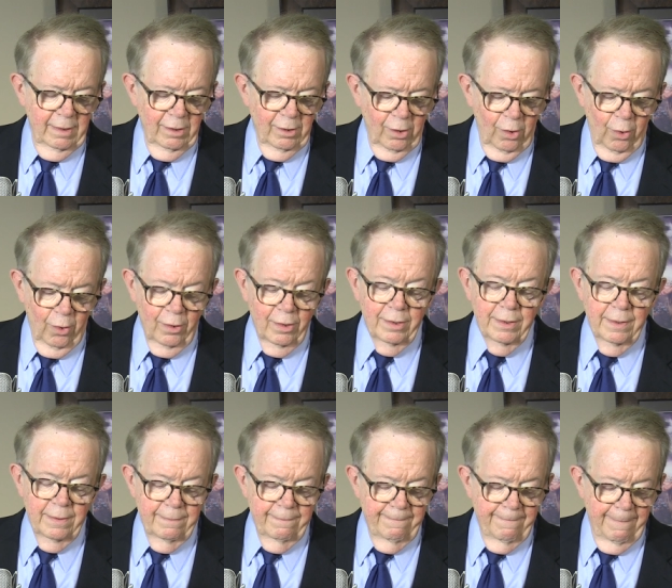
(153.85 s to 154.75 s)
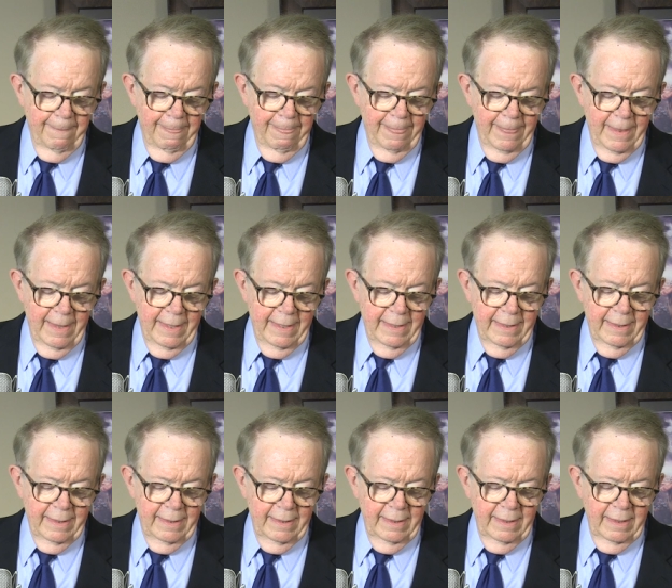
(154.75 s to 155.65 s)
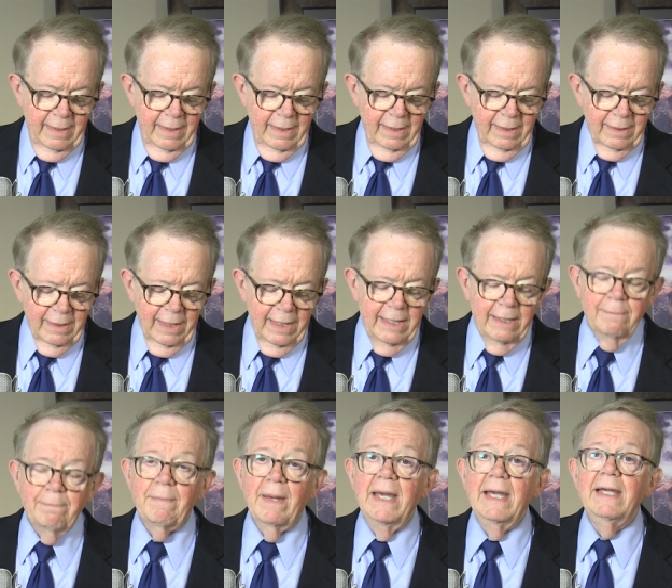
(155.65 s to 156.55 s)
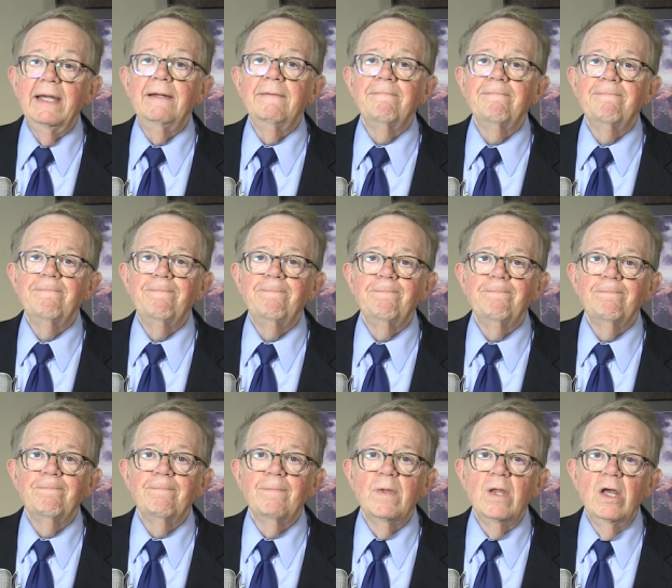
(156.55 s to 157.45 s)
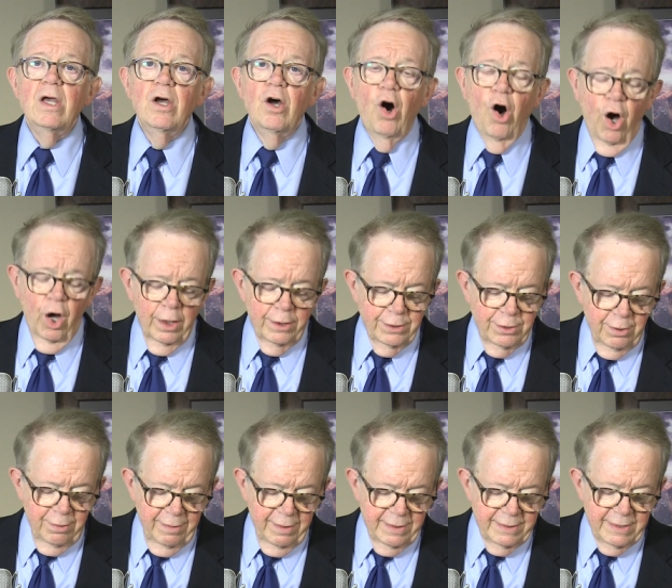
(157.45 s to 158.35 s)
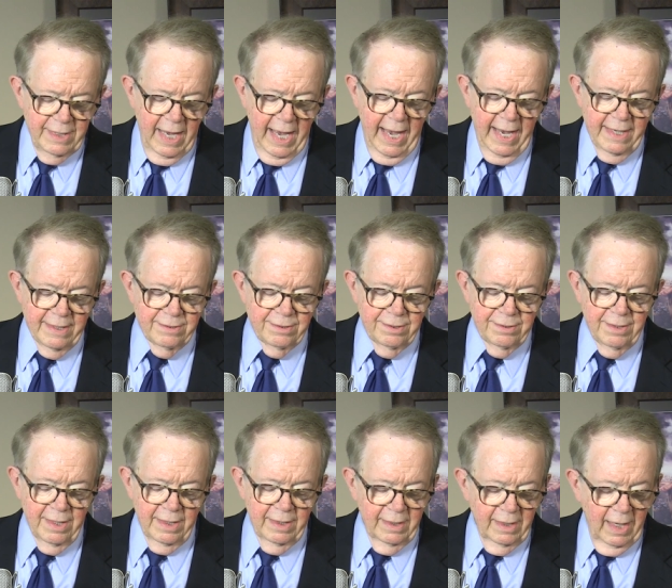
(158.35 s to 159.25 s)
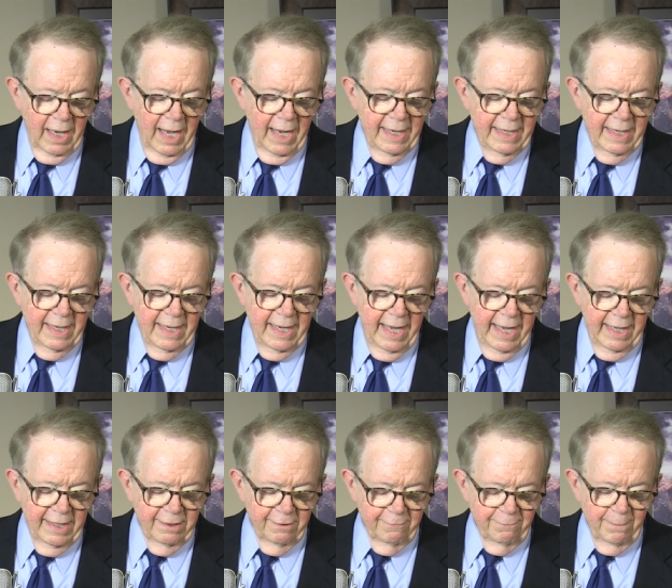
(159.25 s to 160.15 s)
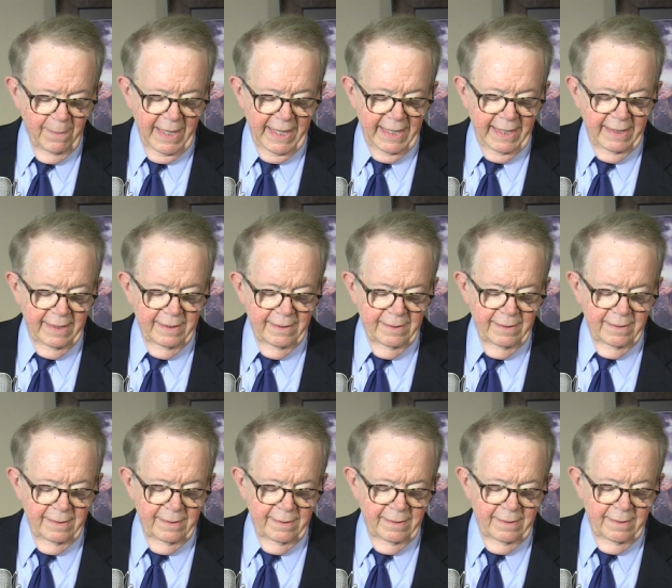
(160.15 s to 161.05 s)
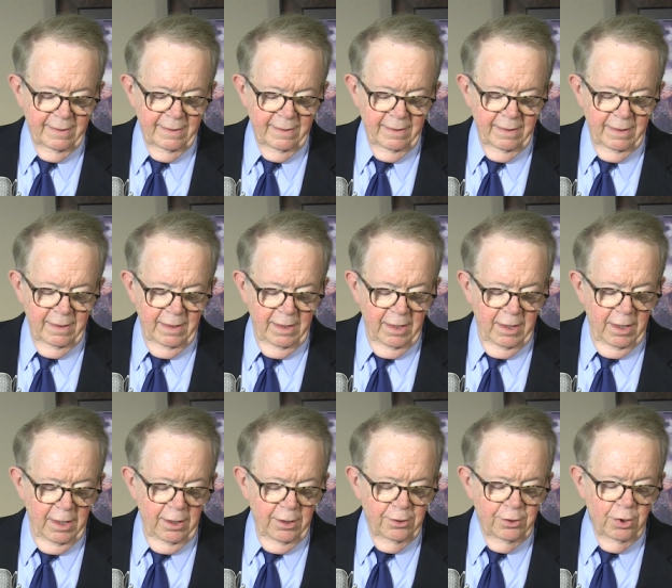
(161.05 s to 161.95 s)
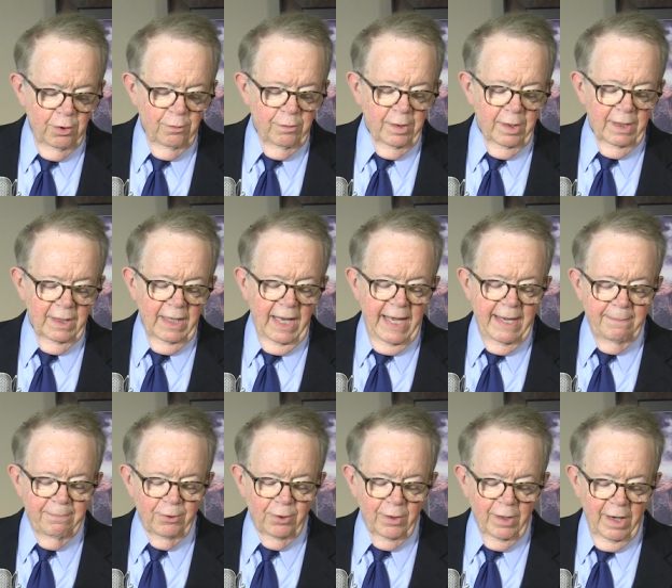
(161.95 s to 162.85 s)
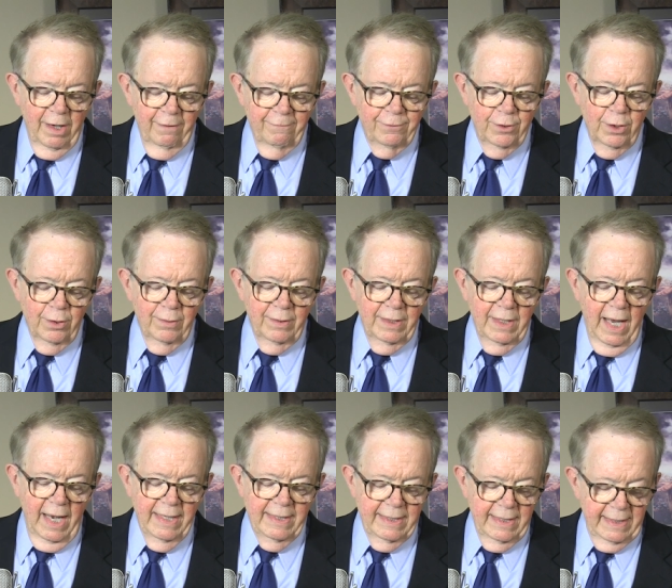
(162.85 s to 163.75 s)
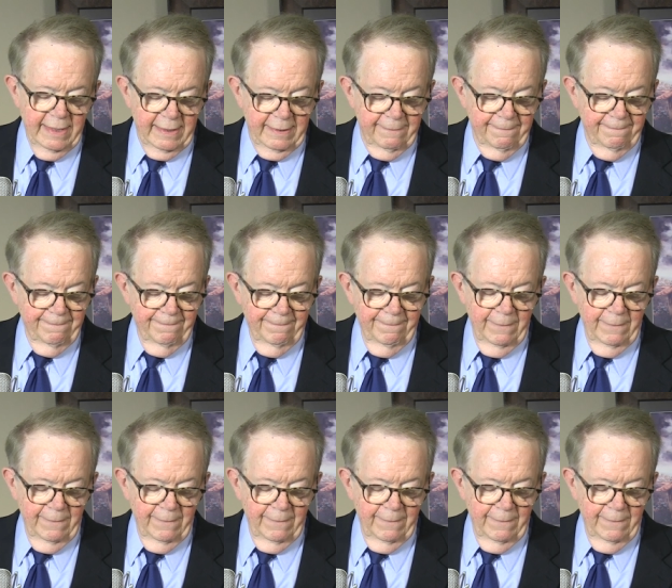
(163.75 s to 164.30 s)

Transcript: Lord, lead me on to the tasks that lie ahead of me, to the labor of uniting